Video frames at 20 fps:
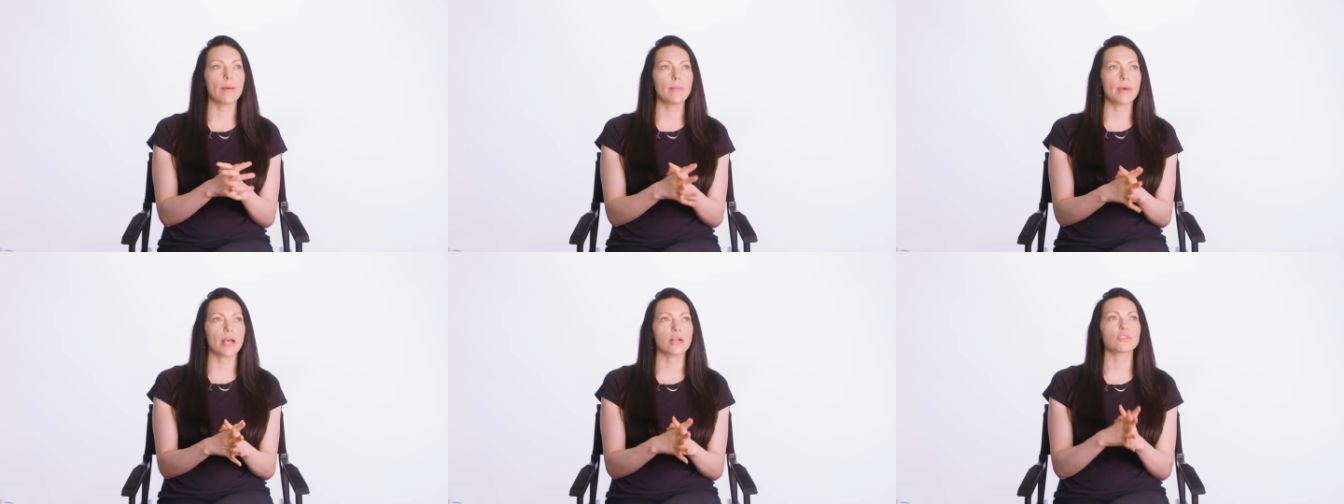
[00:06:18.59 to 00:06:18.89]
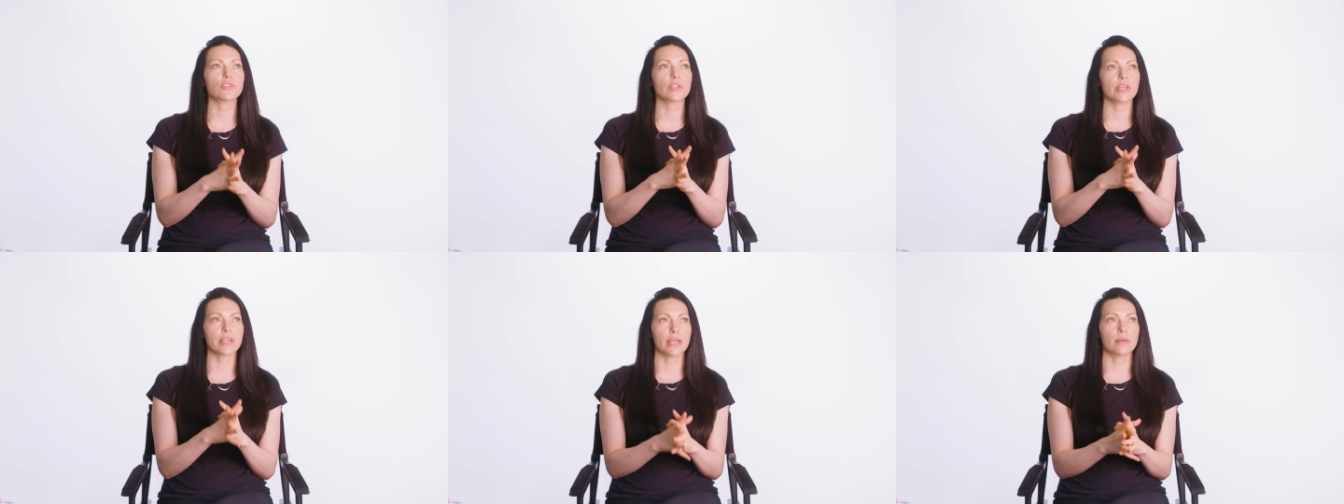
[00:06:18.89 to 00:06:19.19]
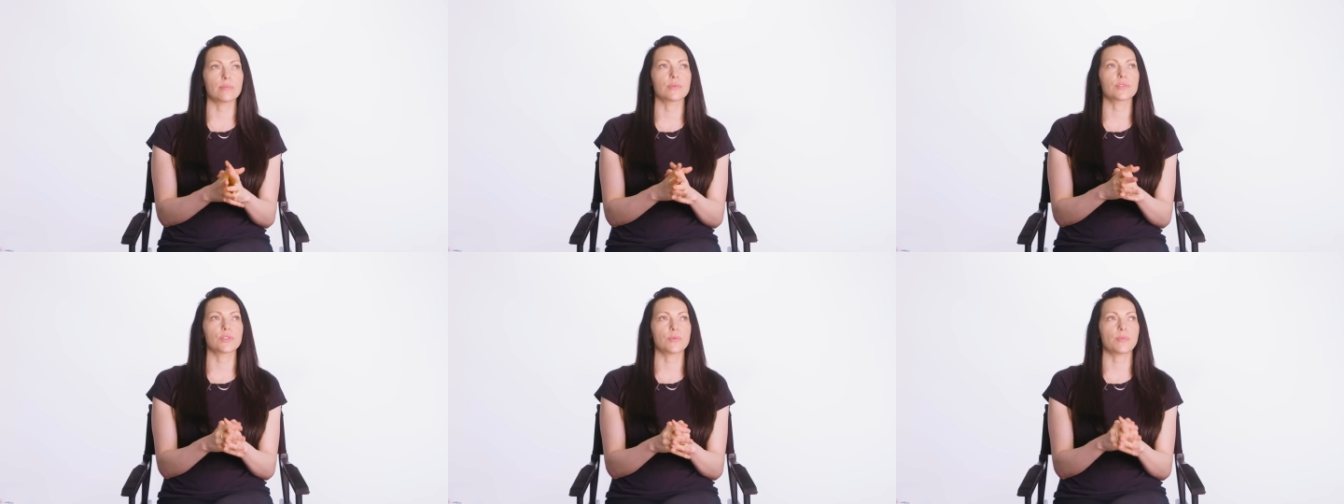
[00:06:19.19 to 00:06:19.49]
I'm actually like
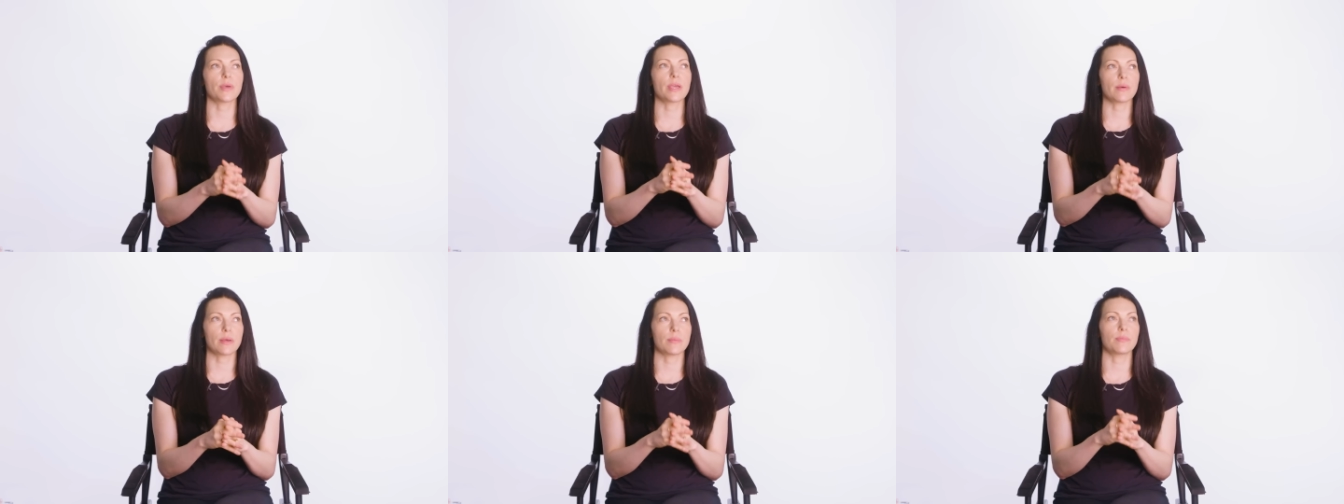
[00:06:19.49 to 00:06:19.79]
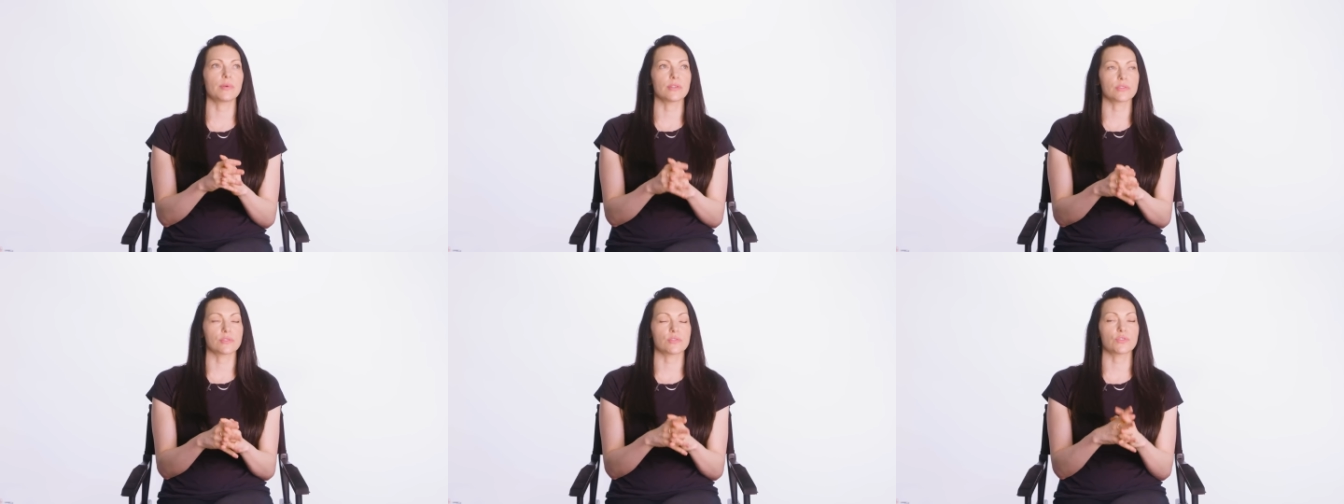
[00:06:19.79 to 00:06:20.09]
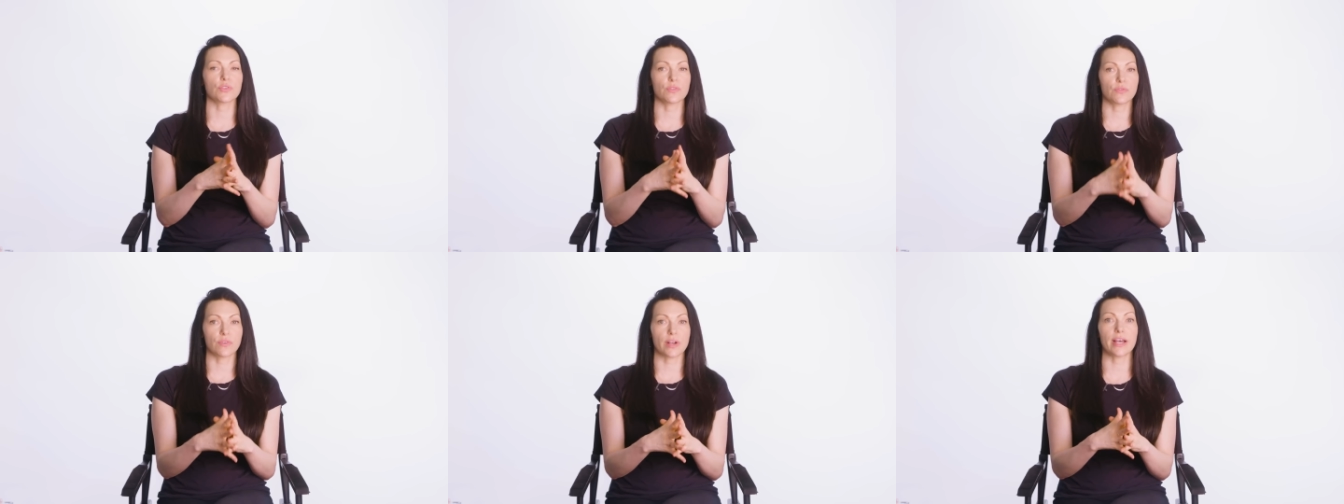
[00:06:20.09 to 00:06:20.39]
able to pay my bills
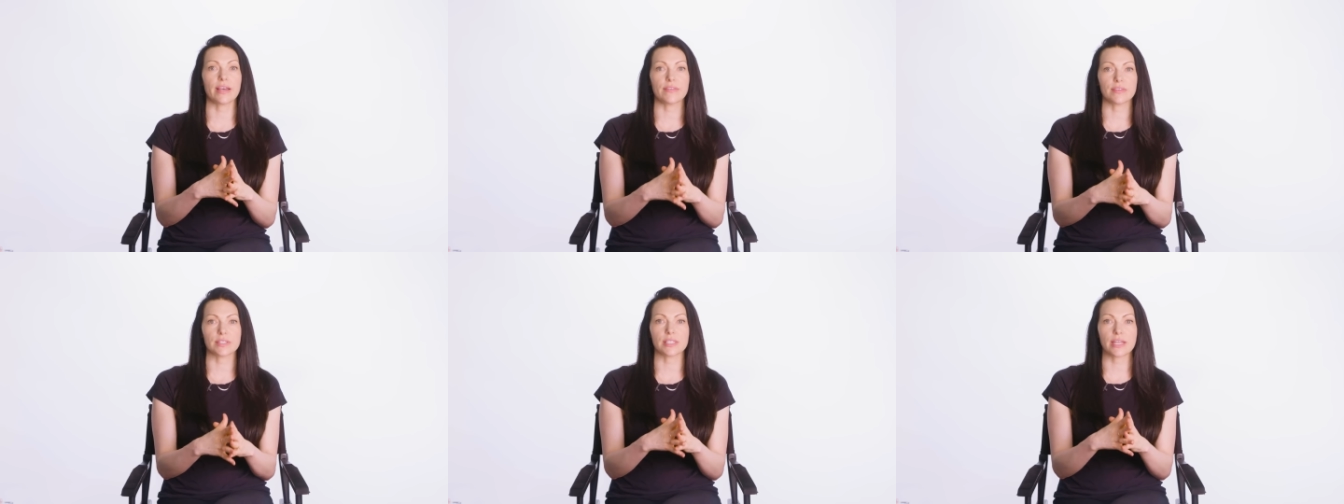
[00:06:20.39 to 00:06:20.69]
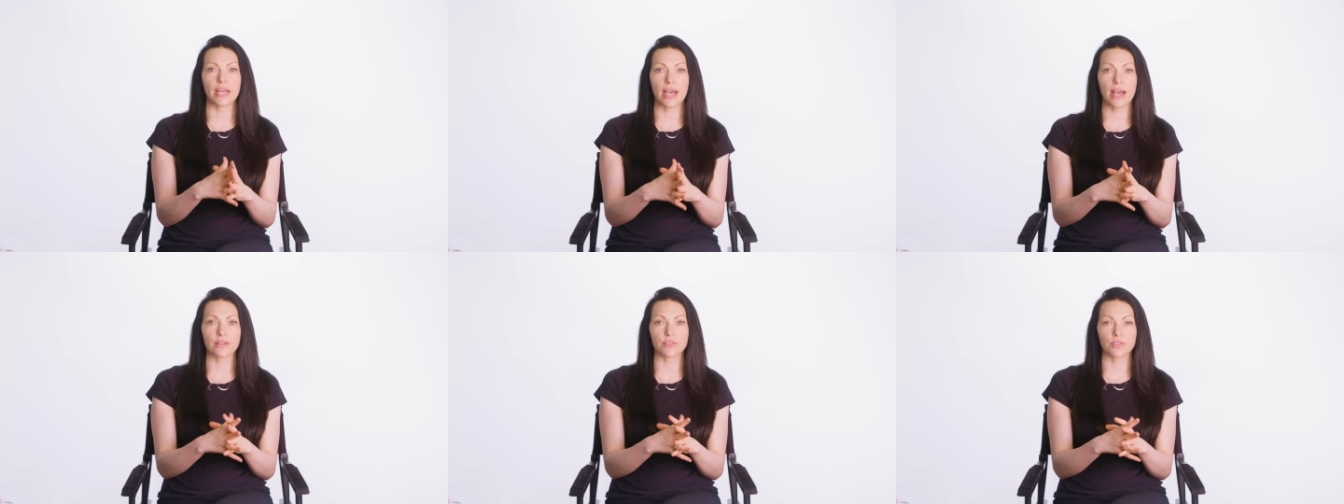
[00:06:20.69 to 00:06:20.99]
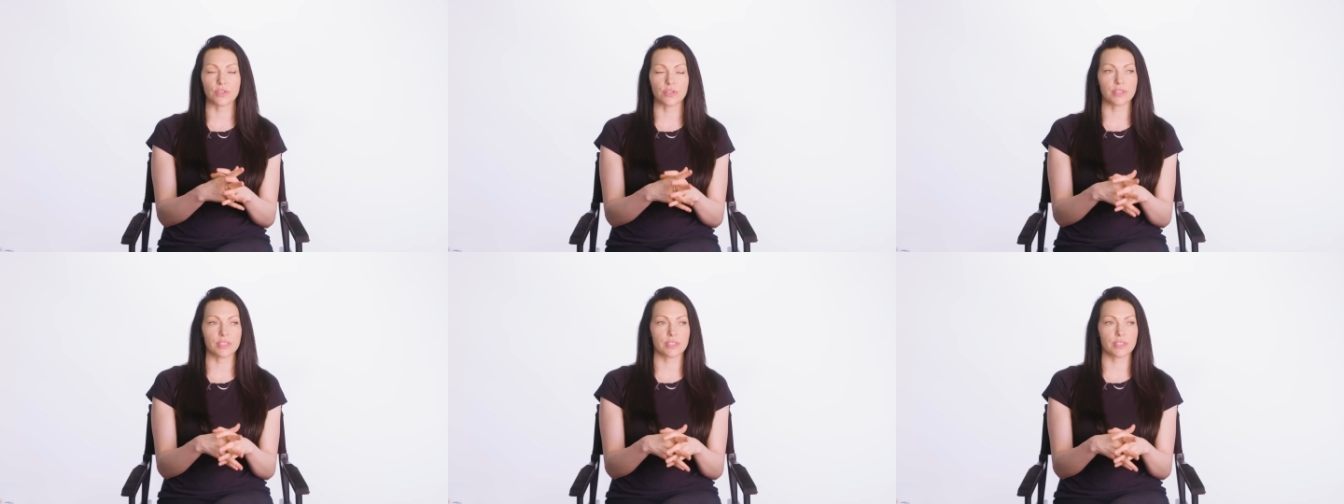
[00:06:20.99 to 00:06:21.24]
and survive as an actor,